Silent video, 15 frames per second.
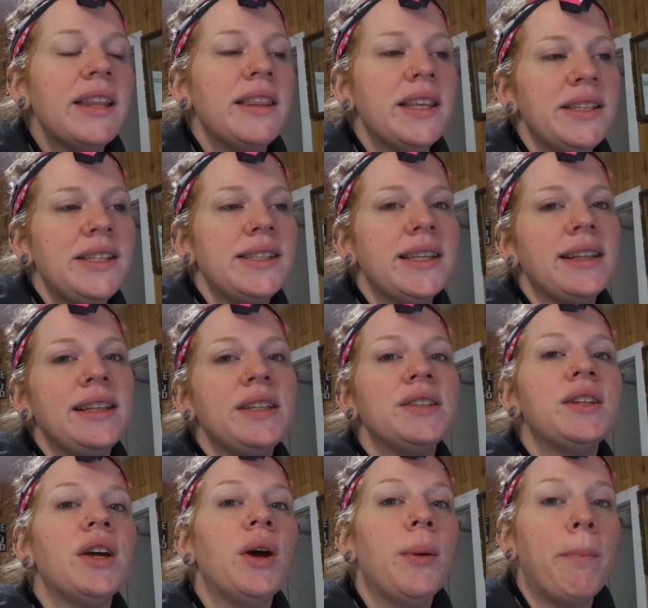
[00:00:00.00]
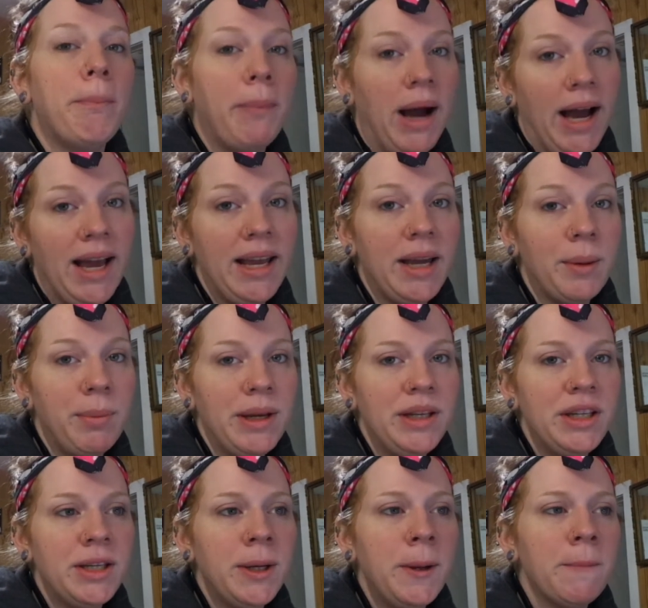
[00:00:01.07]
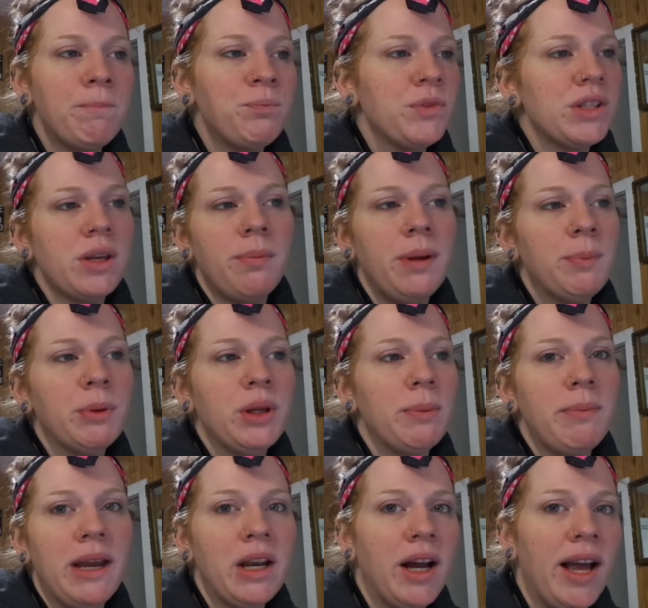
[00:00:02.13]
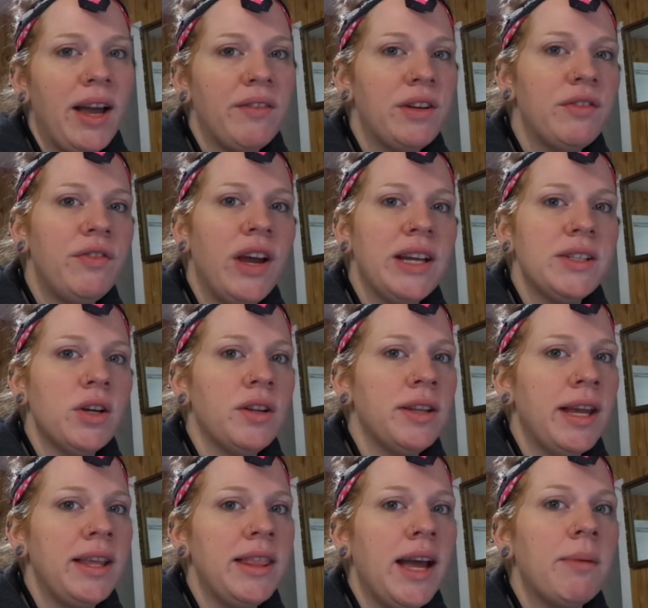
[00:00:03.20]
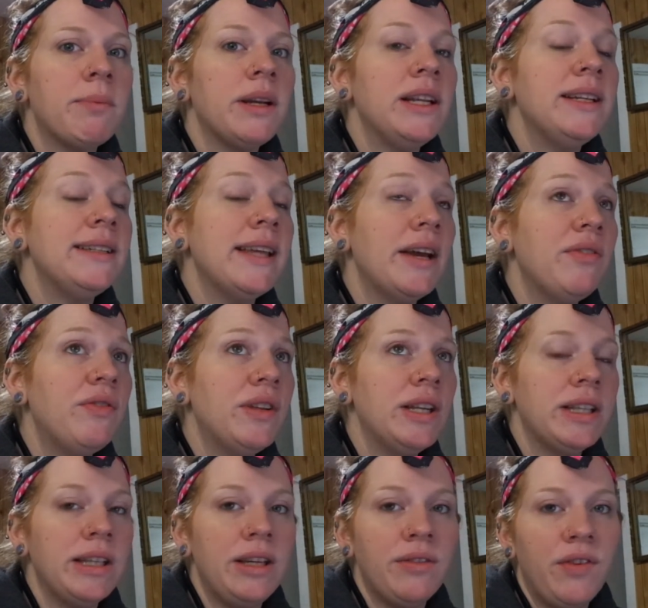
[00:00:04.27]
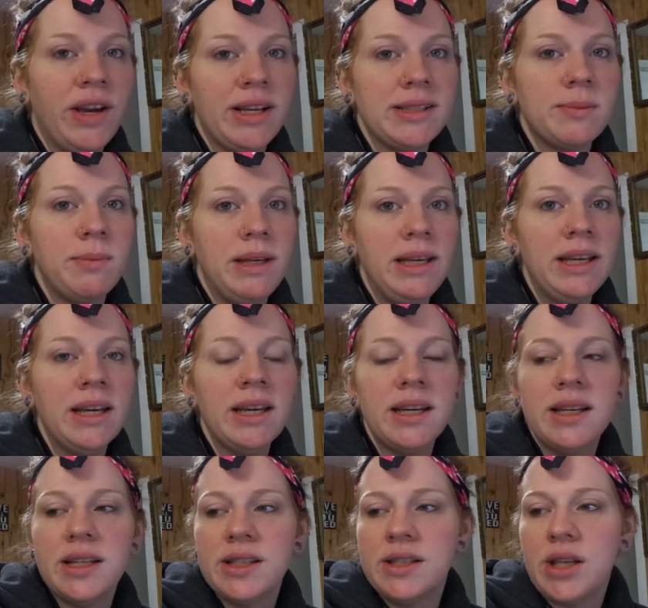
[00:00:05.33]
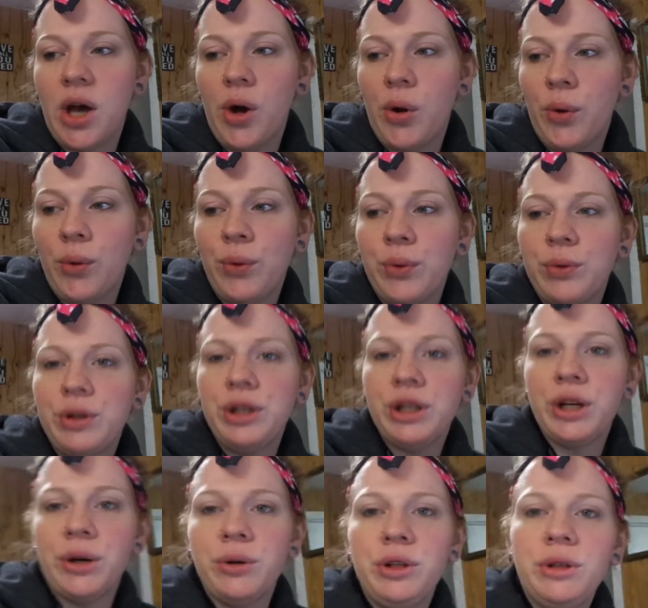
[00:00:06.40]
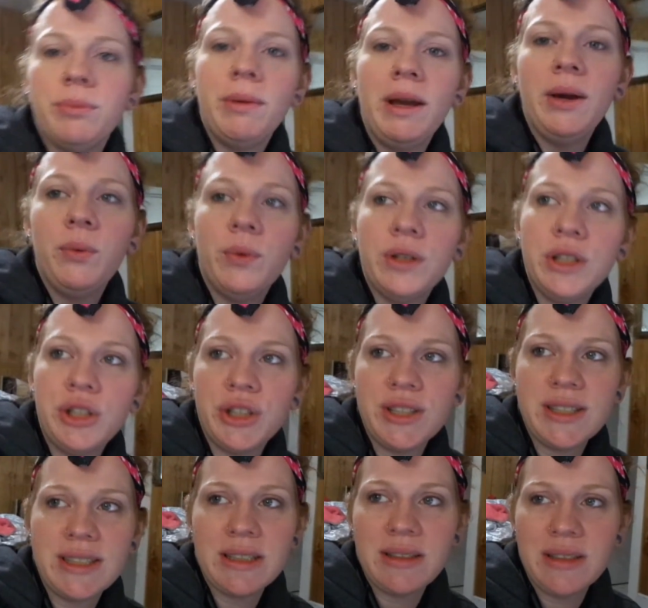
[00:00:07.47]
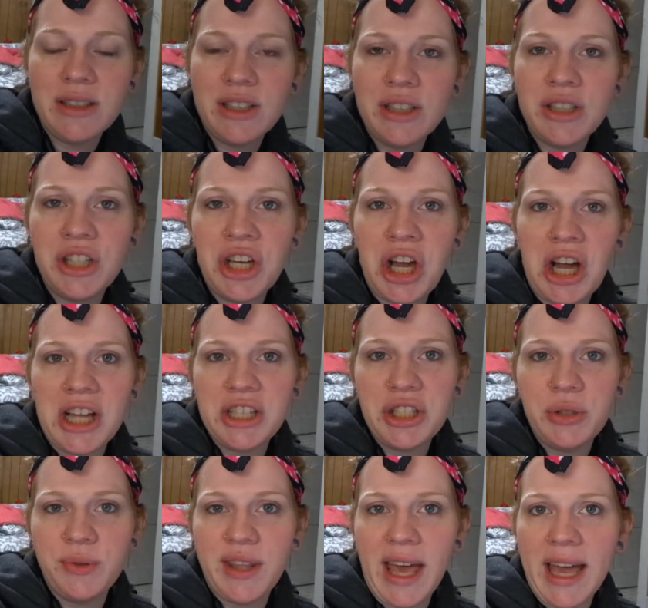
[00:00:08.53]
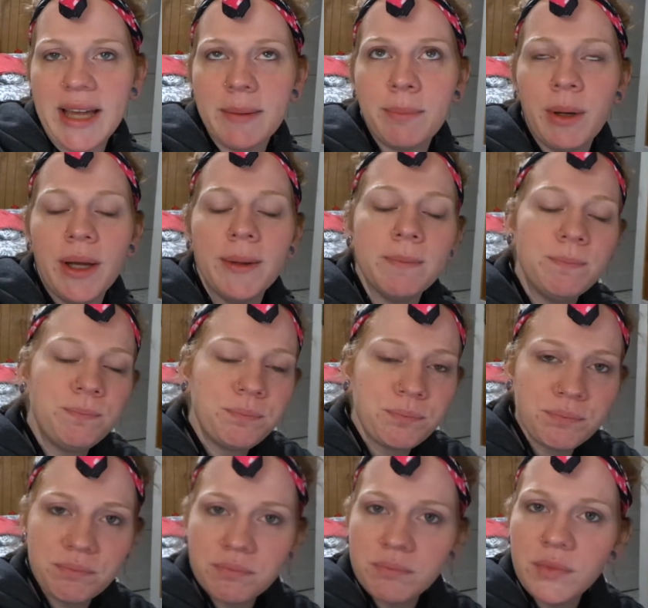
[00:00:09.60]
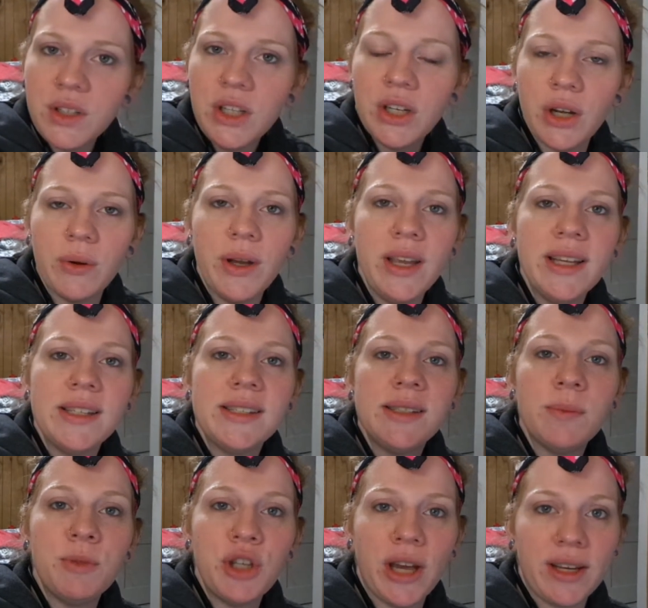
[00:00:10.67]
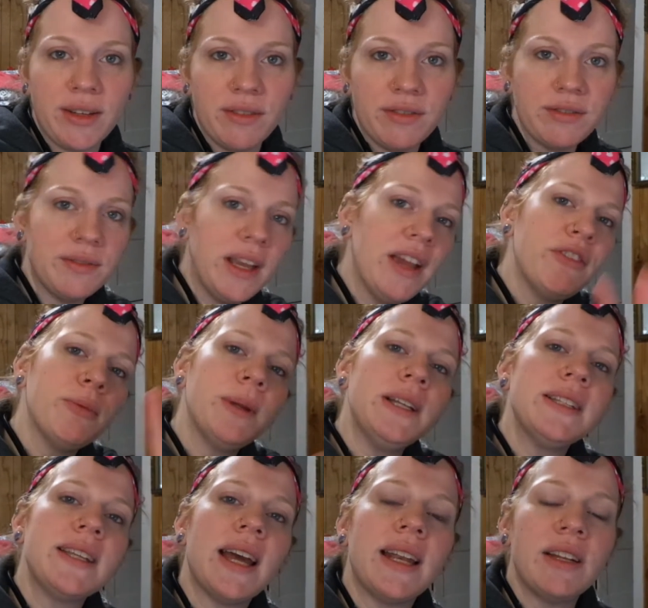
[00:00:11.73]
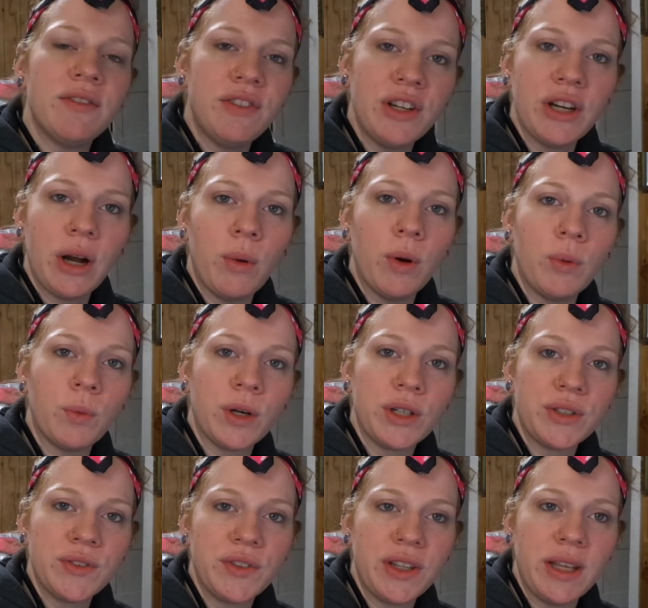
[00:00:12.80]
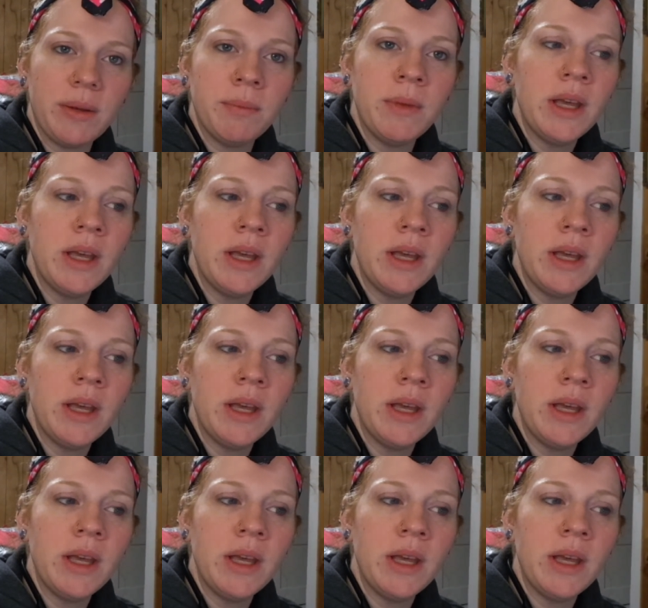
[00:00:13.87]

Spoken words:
This is at least my opinion. Some people it may not have an effect on like that, but it definitely affects me. So, you know, you may want to just not do that. But, you know, it's subjective. Everybody's got to figure out what works for them.